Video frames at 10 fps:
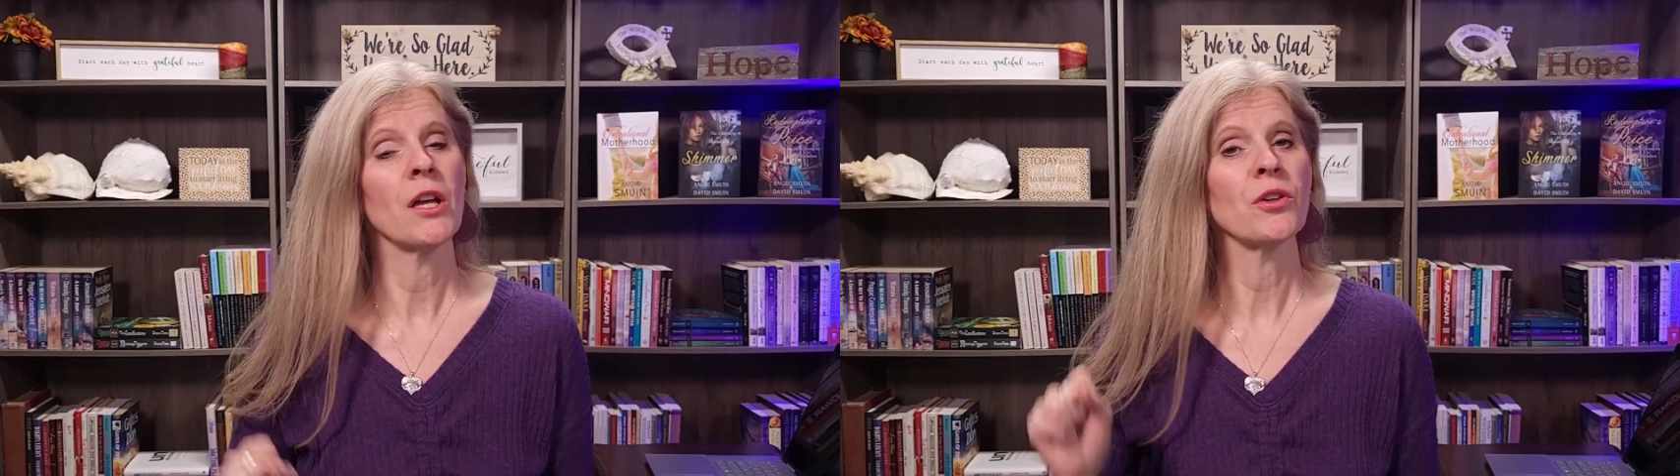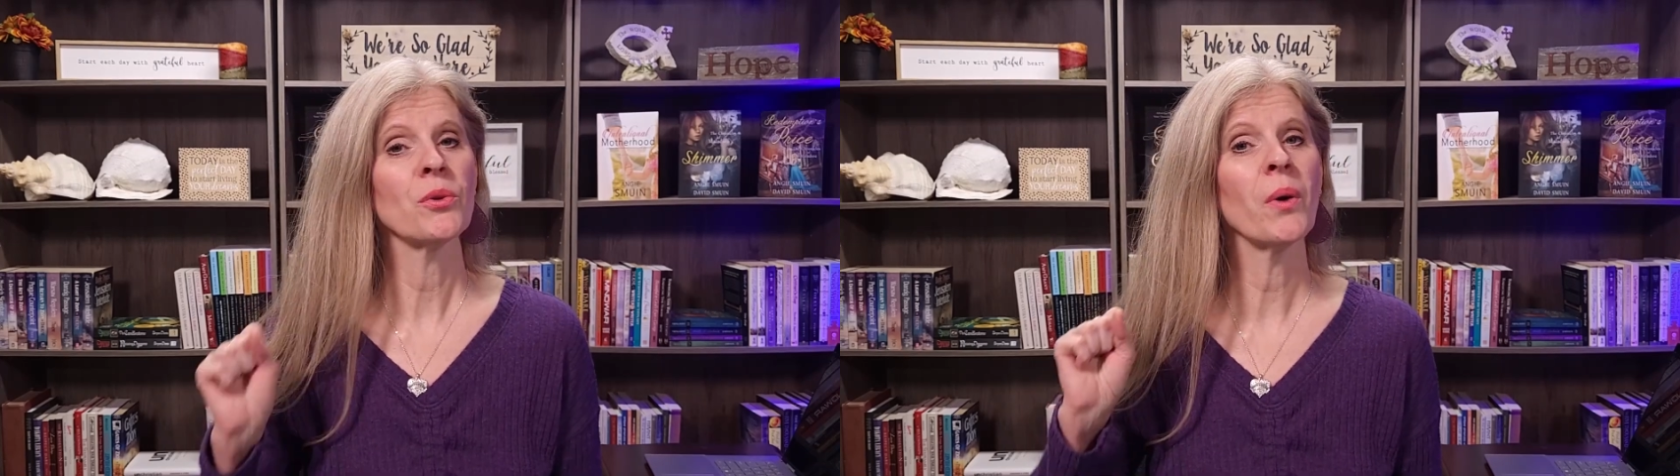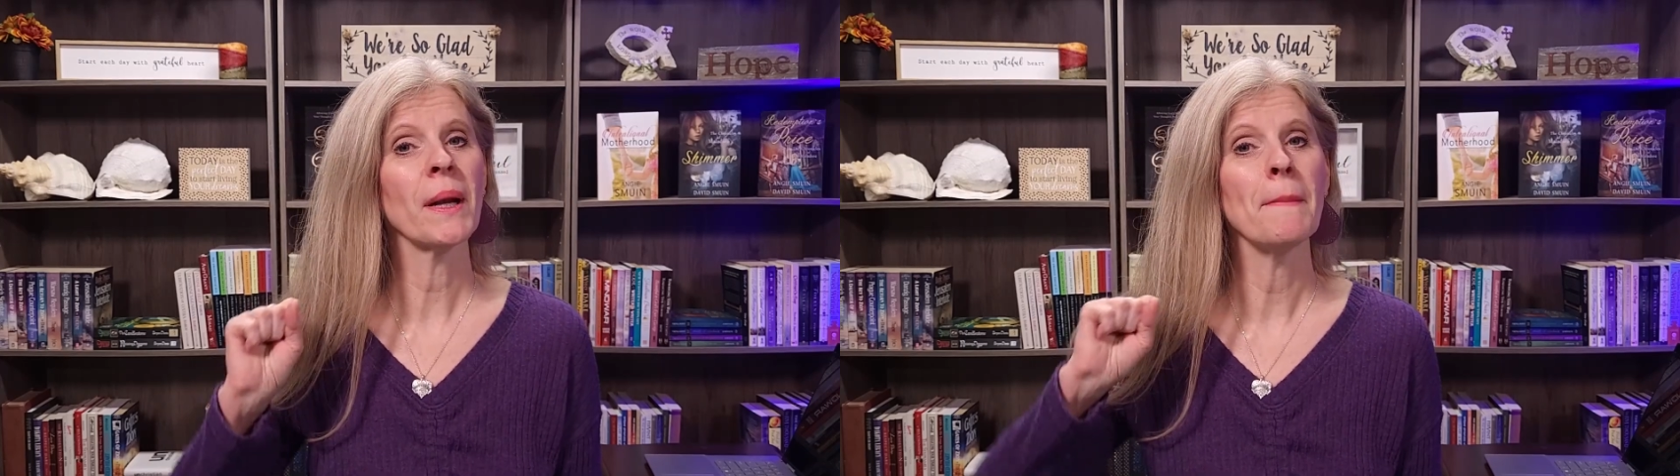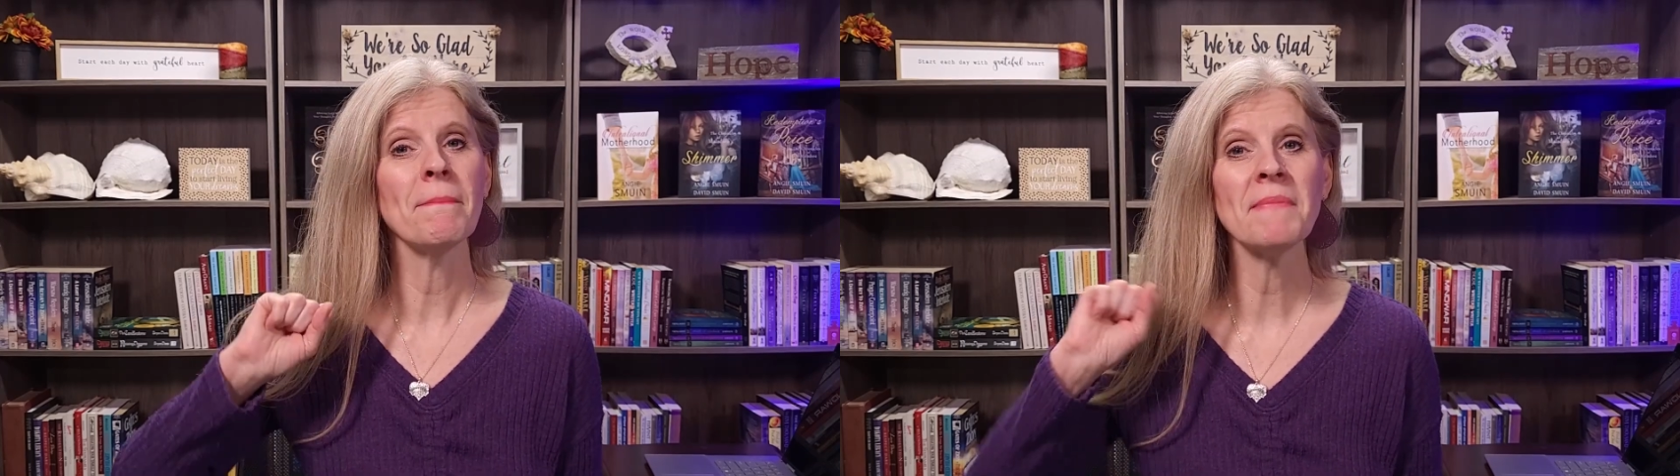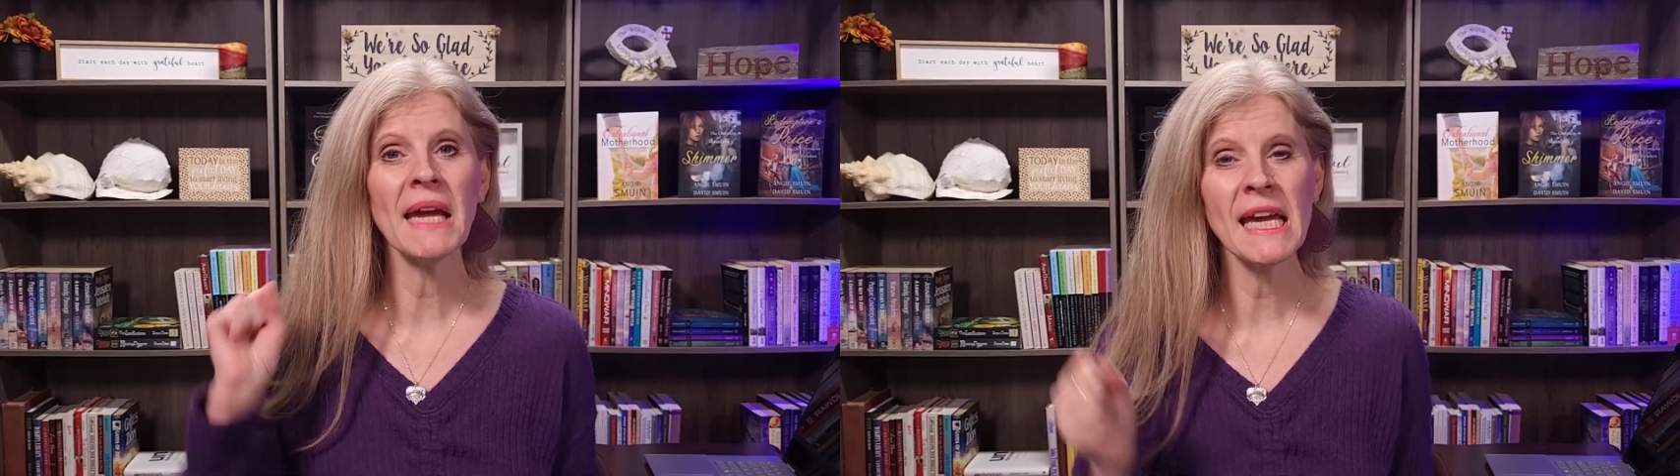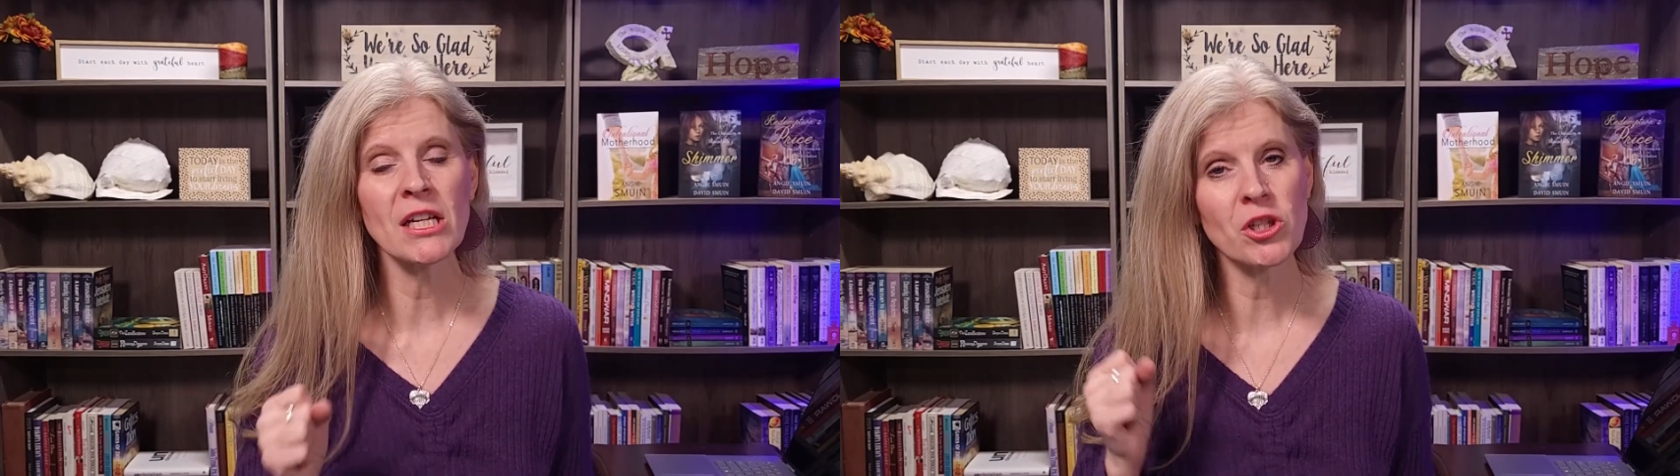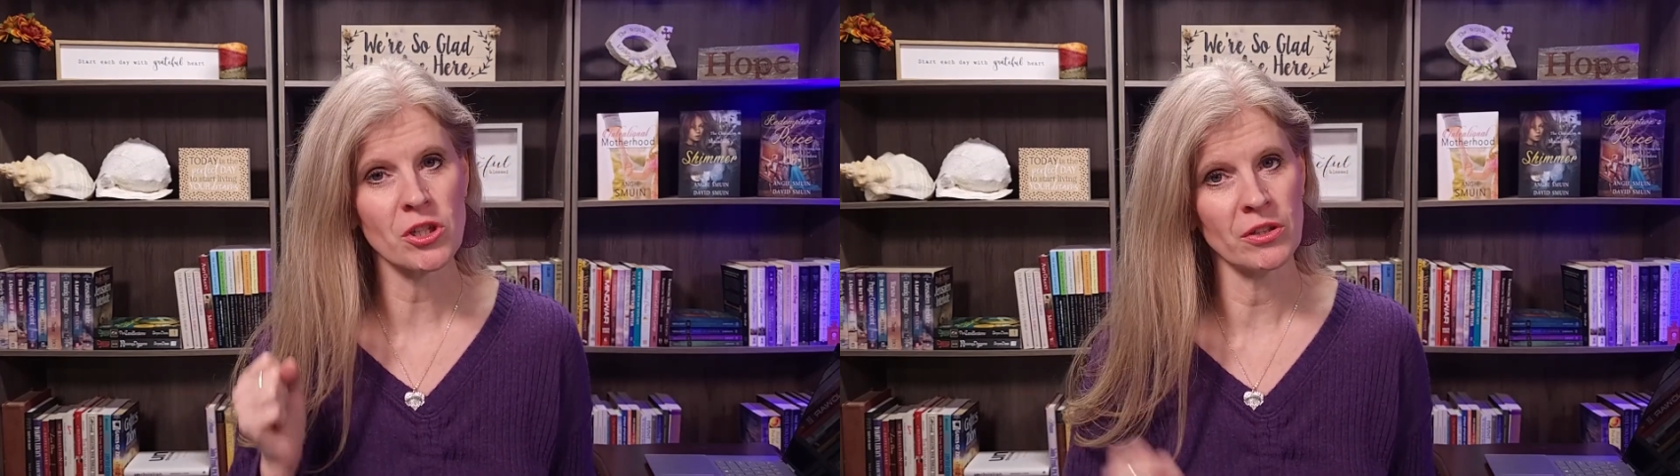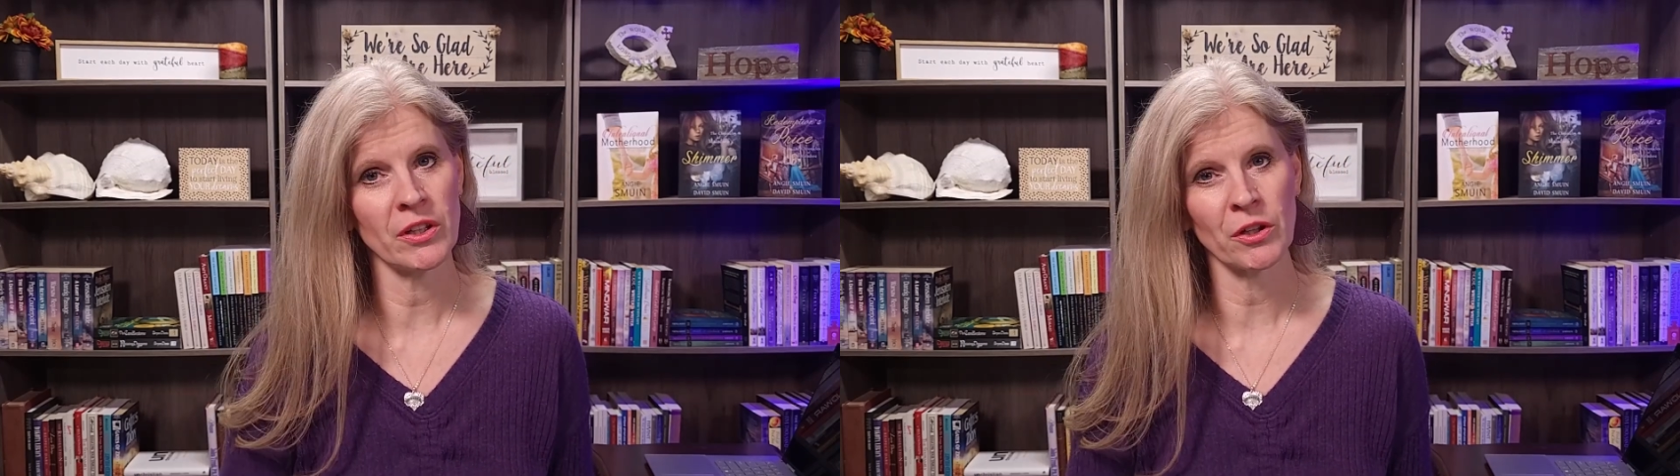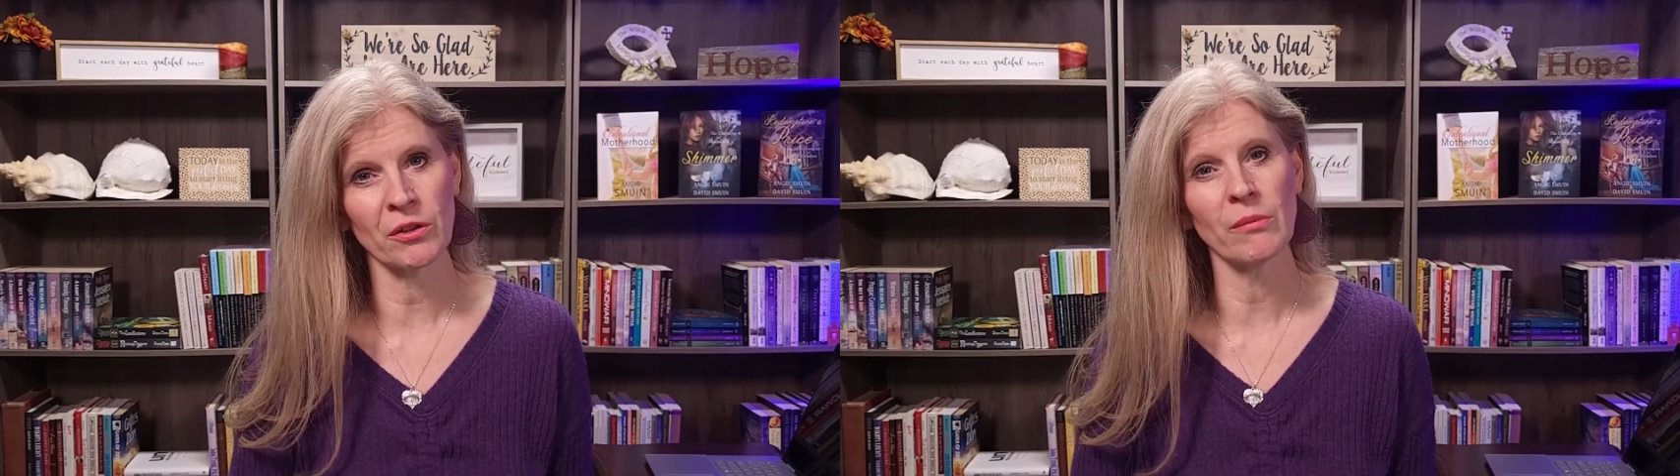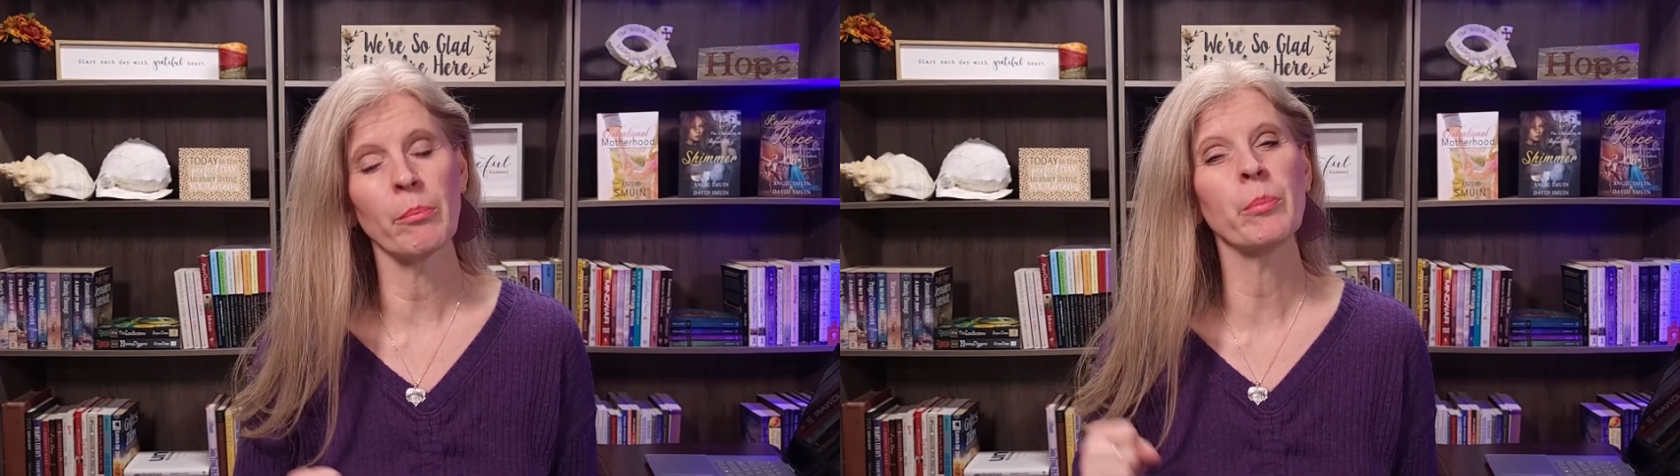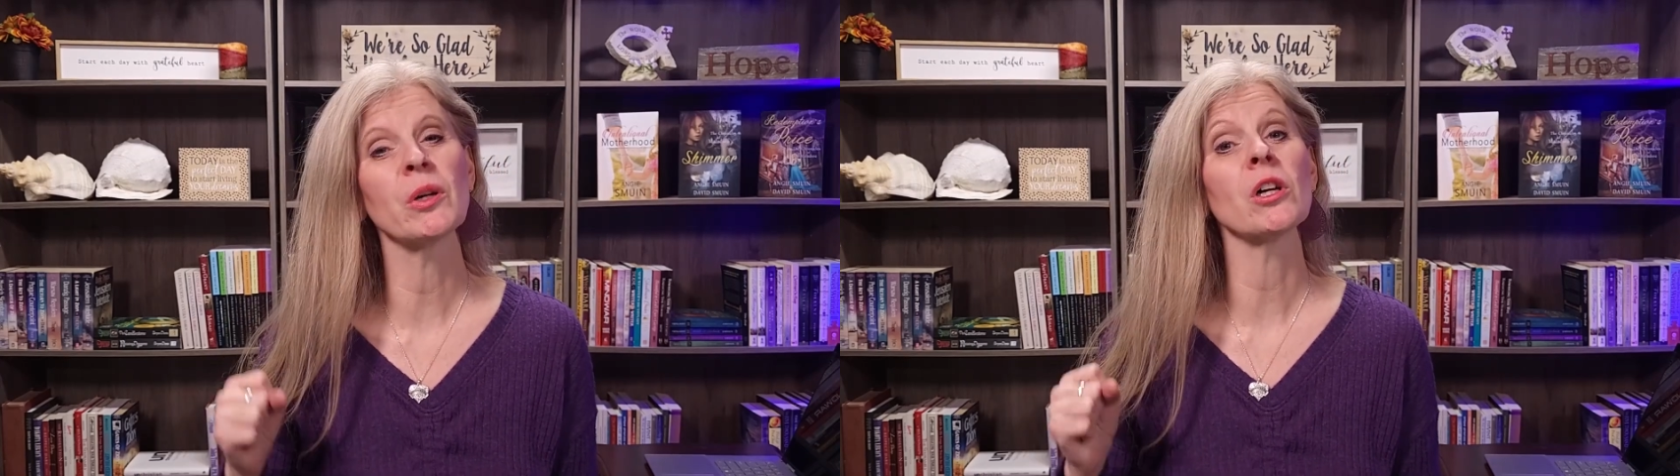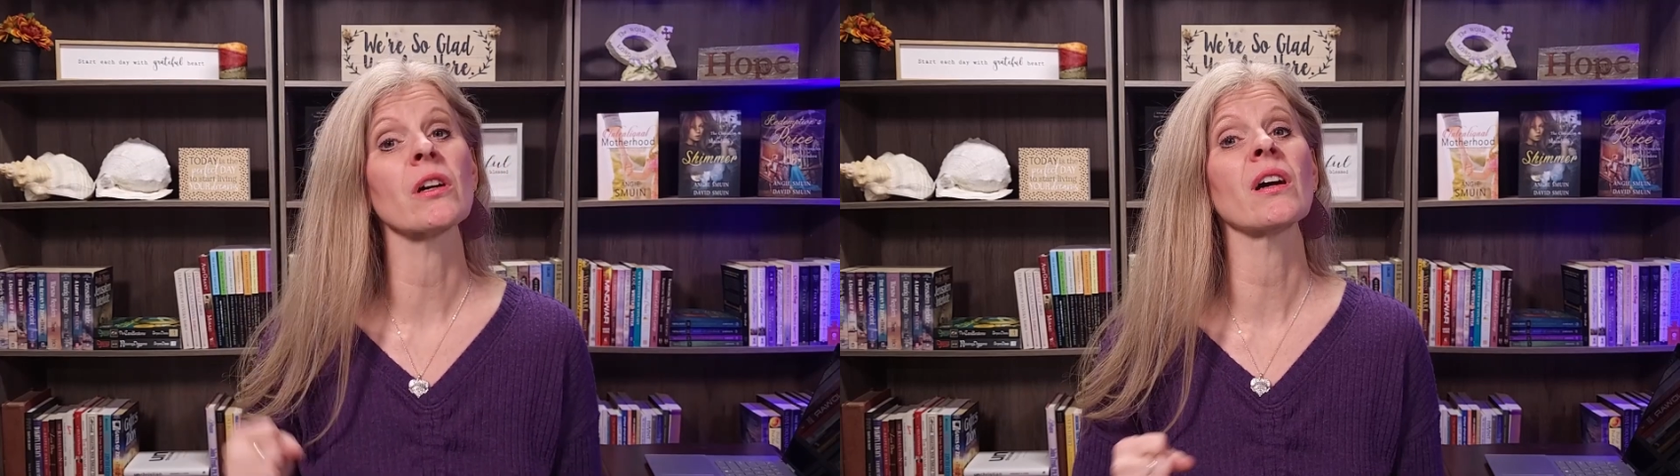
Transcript: You want to make sure that your book